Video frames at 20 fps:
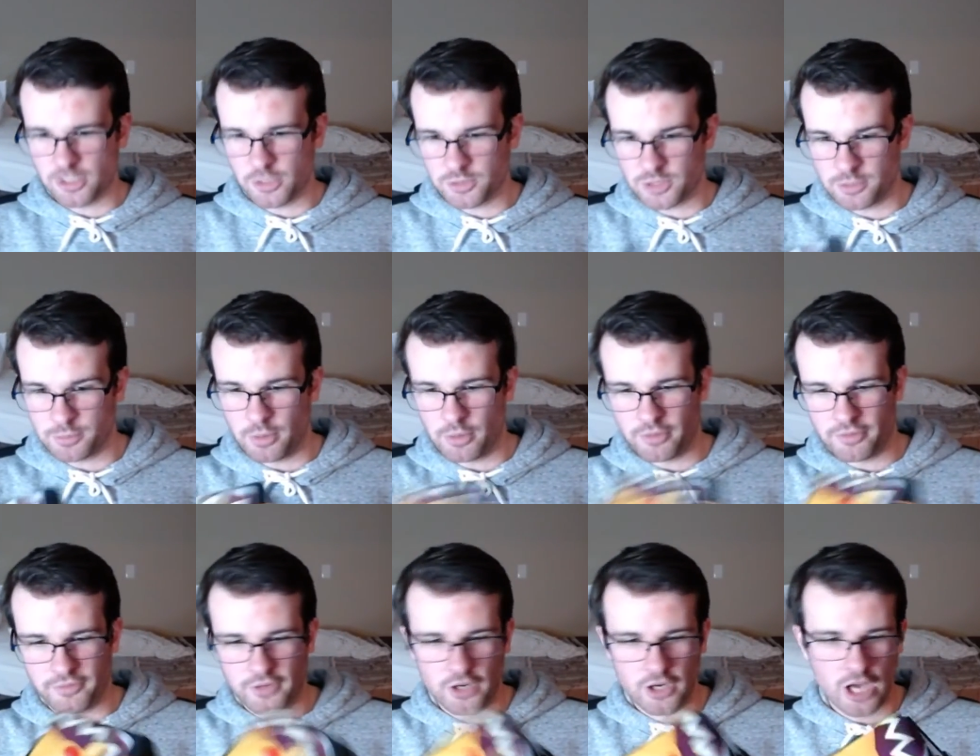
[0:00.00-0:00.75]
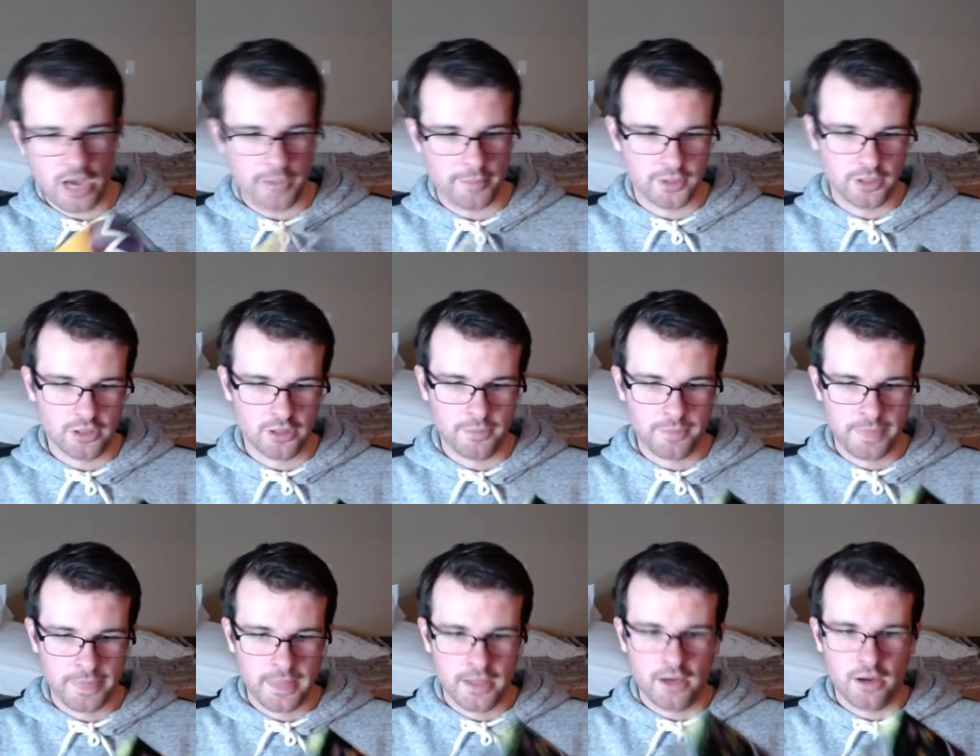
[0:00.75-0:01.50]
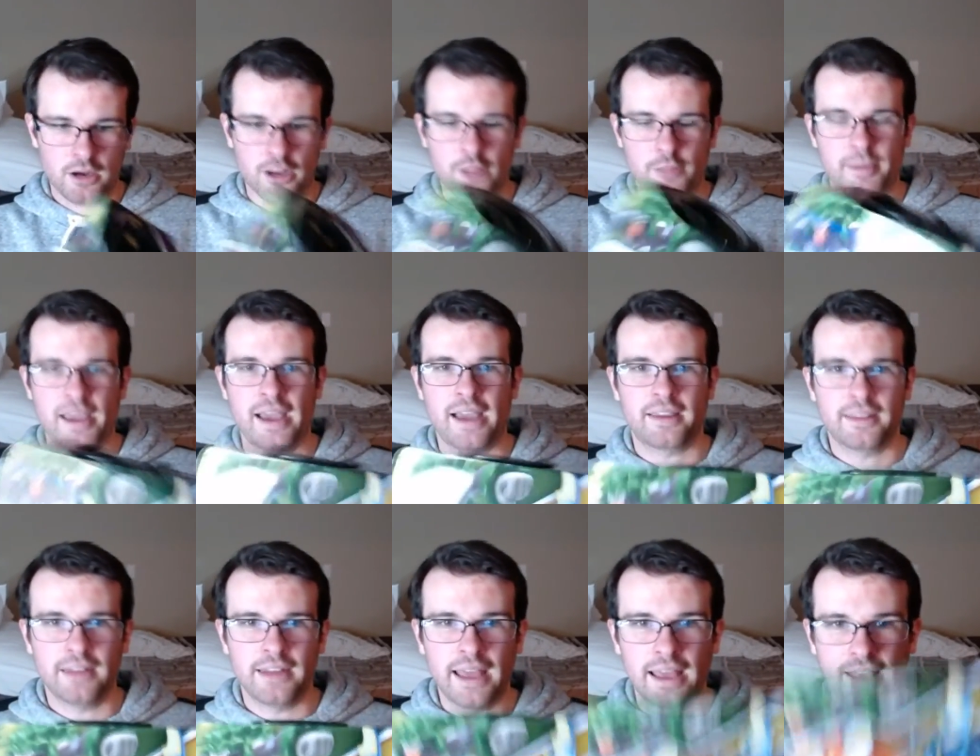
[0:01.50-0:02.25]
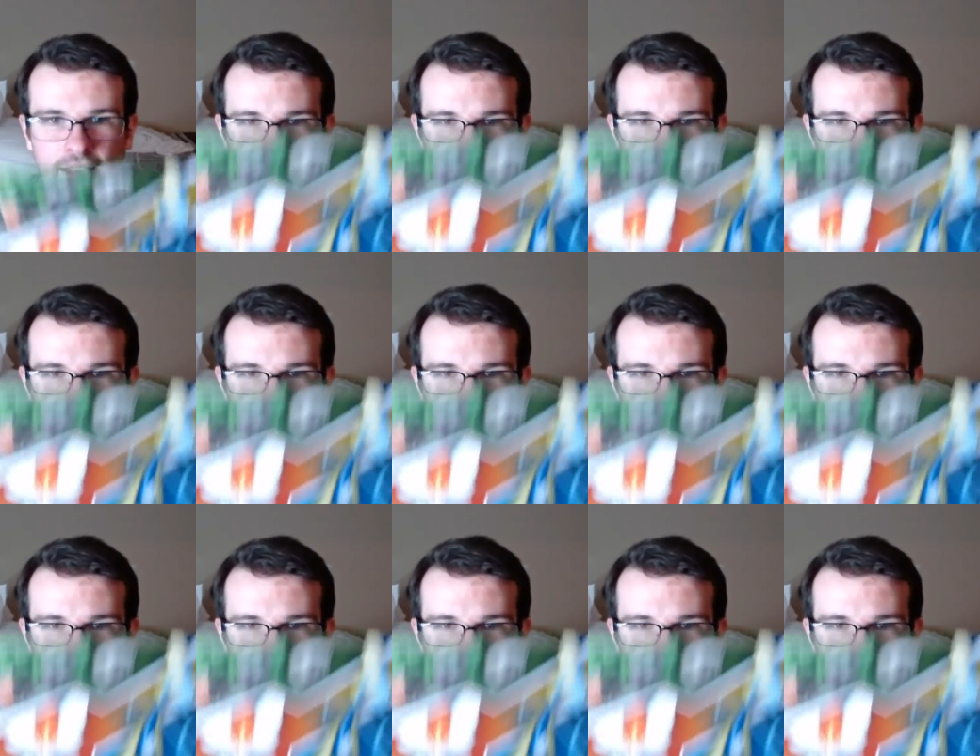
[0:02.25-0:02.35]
which are both phenomenal. On the back, it has